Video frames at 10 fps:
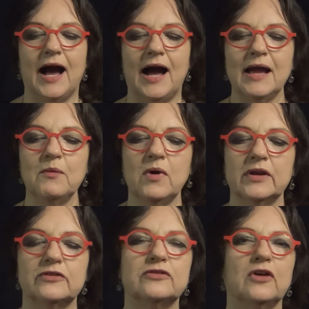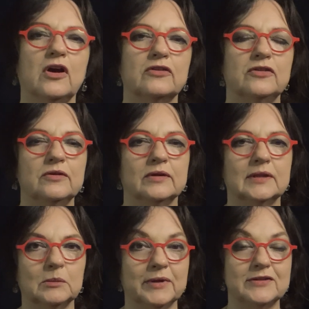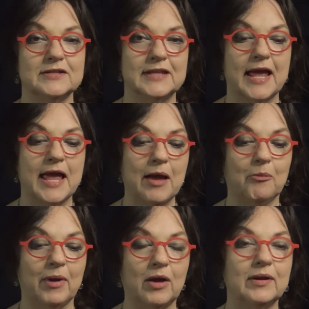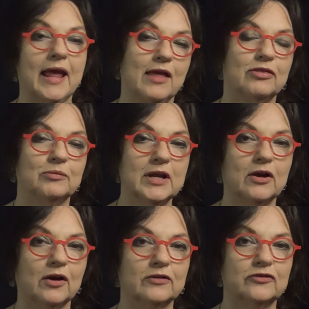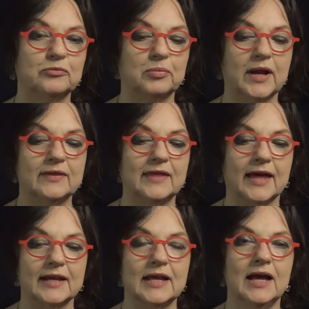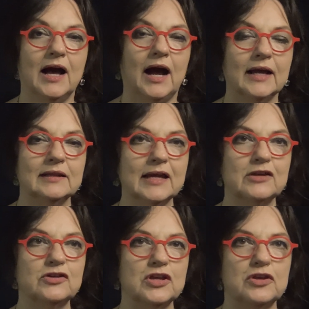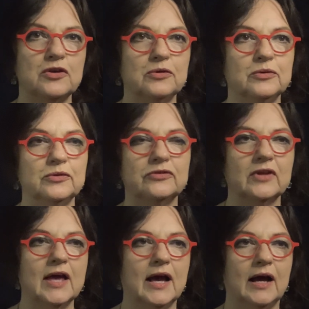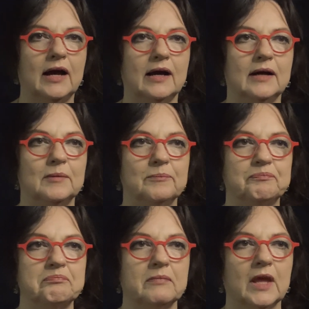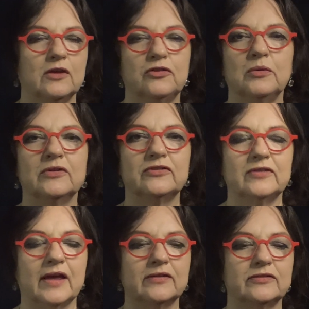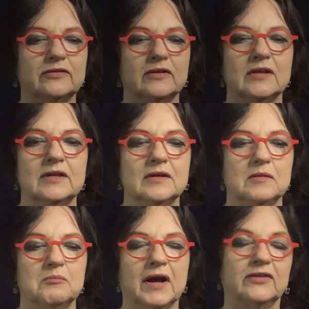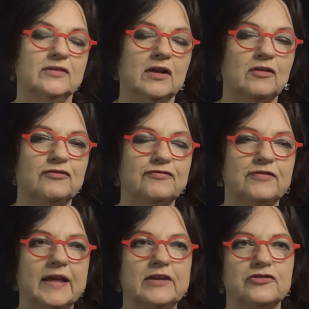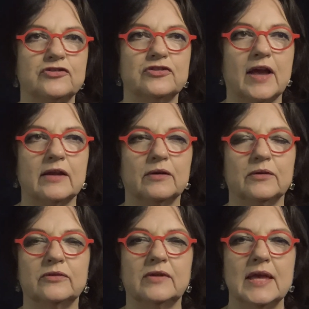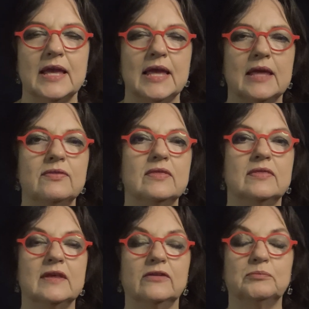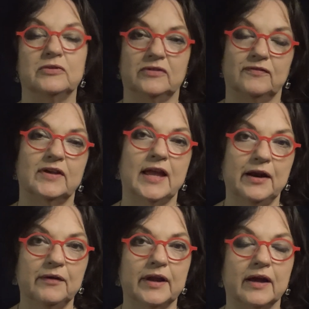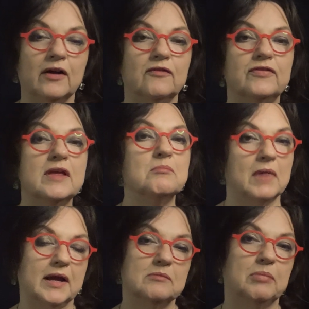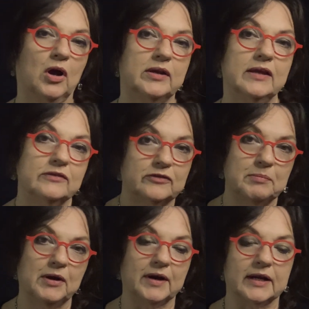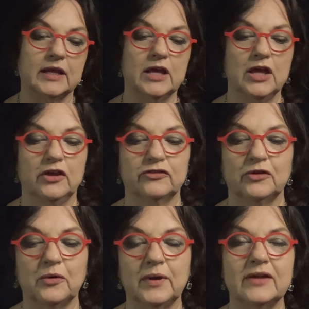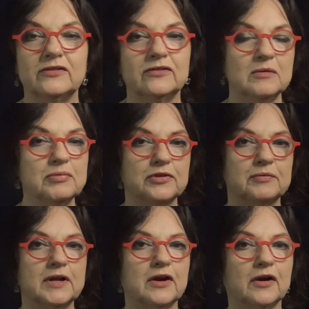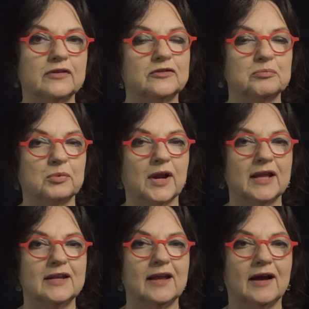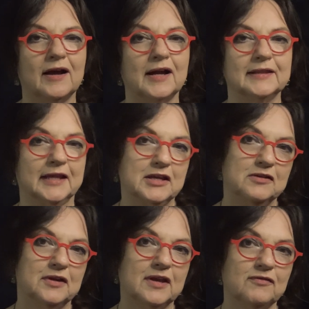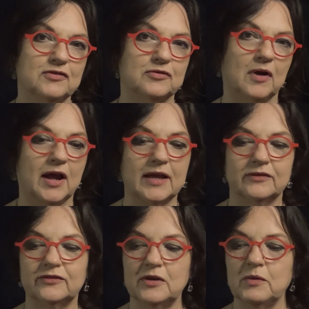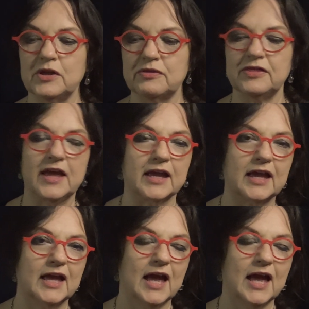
I wanted to talk to you a little bit today about a 3-card spread that I like to use to assess myself and shadows in the specific area of the mind, body, and spirit. So it's a simple 3-card spread. I'd like you to give a try and see what you think.